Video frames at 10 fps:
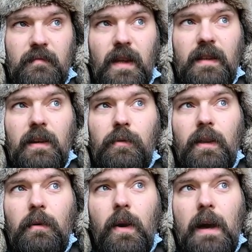And they
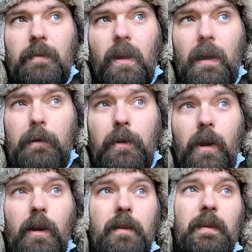really won't have a counter
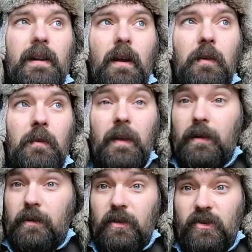argument other
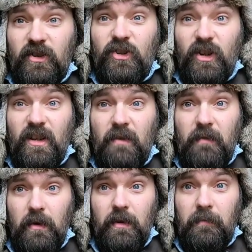than you just shouldn't have
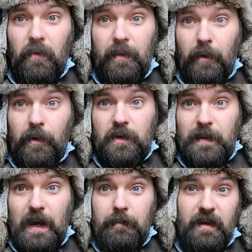voted for the orange
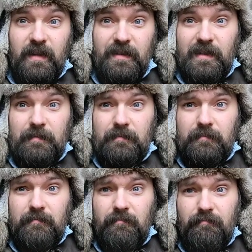man because he's
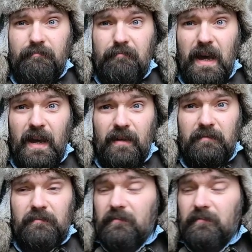bad.